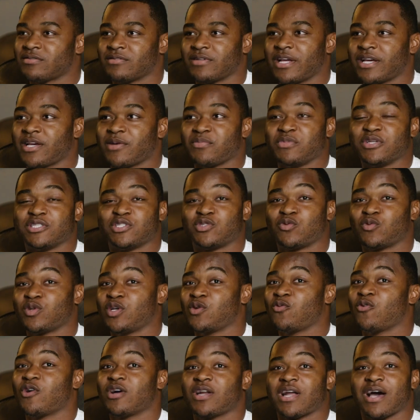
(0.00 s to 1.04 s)
They could be
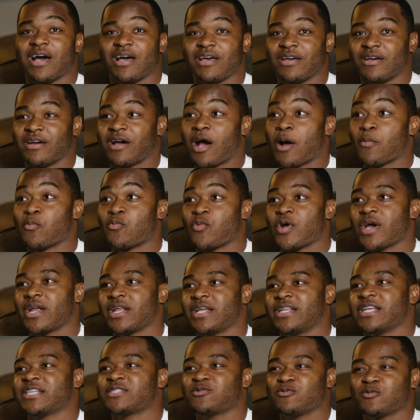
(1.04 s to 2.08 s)
21 out here. I'm
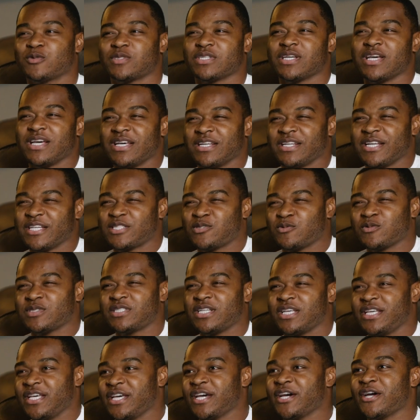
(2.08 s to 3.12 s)
ready. This was
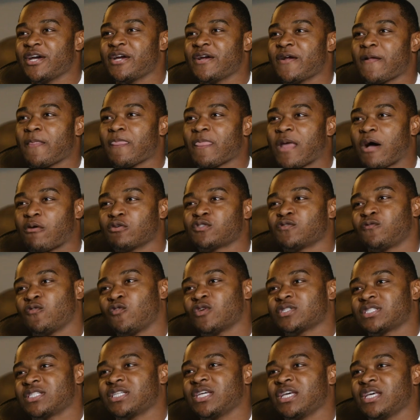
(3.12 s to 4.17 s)
the year, I was
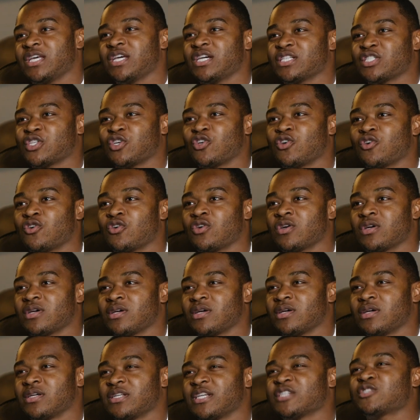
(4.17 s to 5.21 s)
14 years old.
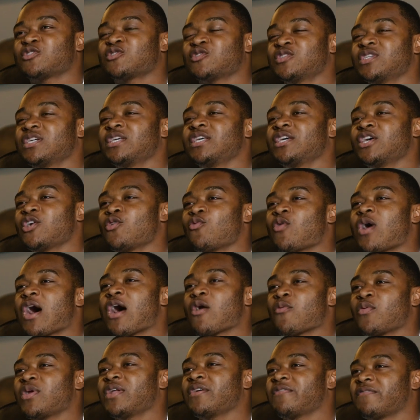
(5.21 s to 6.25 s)
This was the year where I
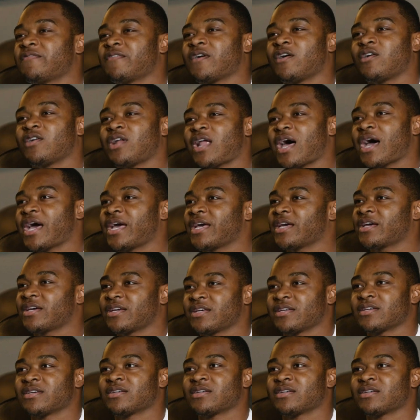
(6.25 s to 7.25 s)
really felt like